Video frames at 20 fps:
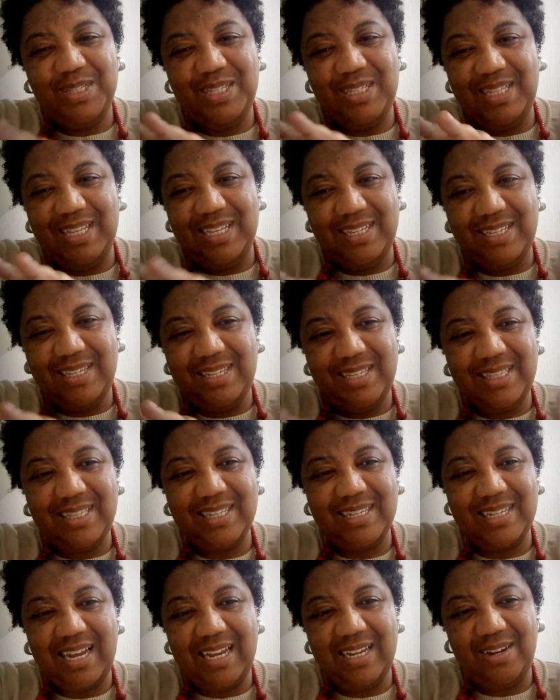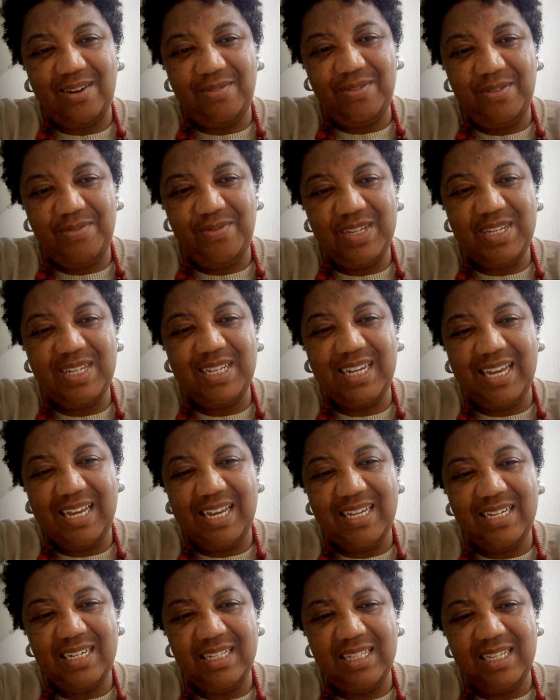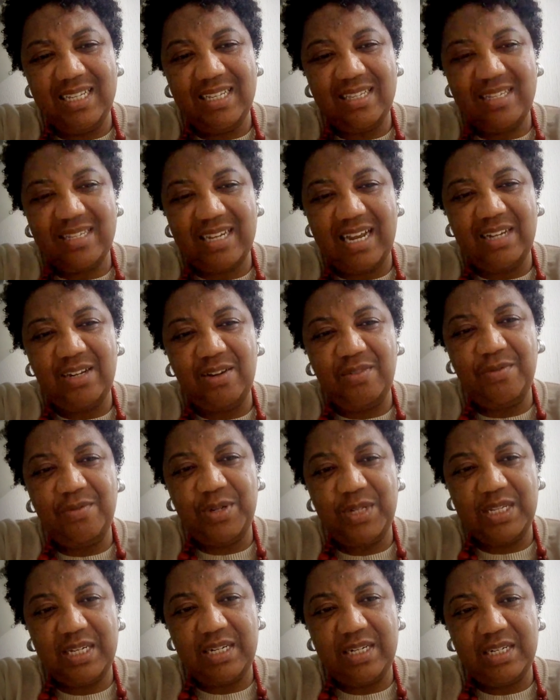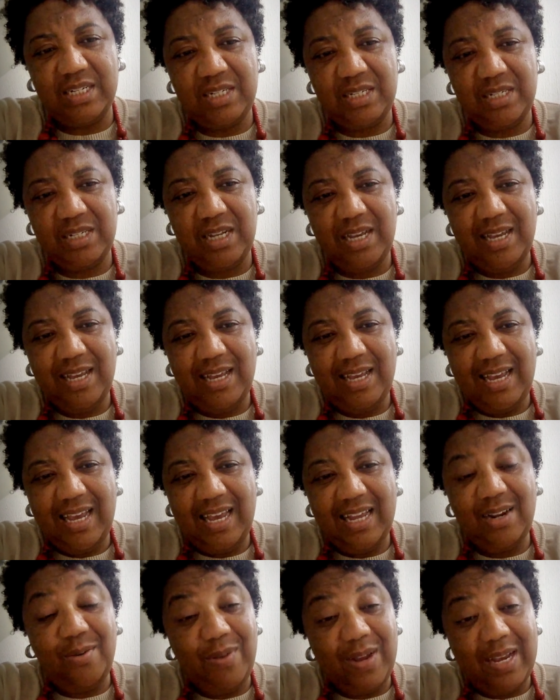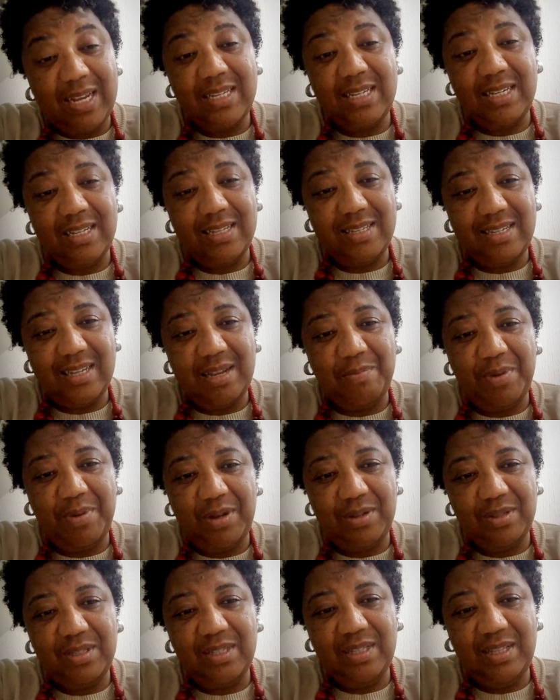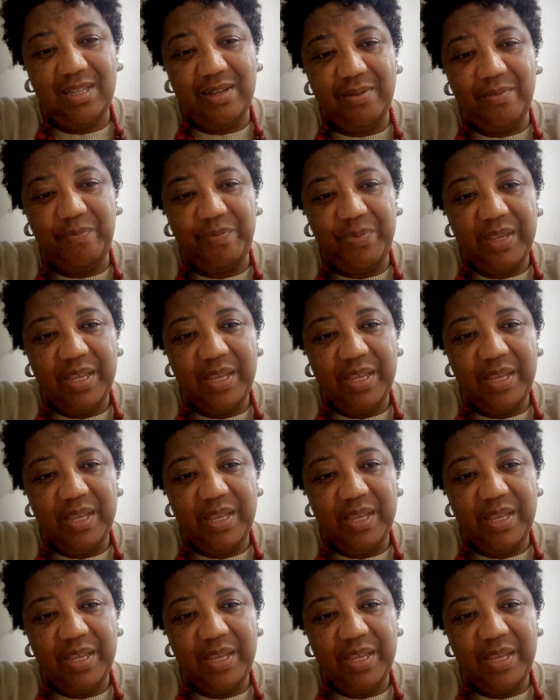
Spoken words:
this kind of investigation, this kind of research and questions about the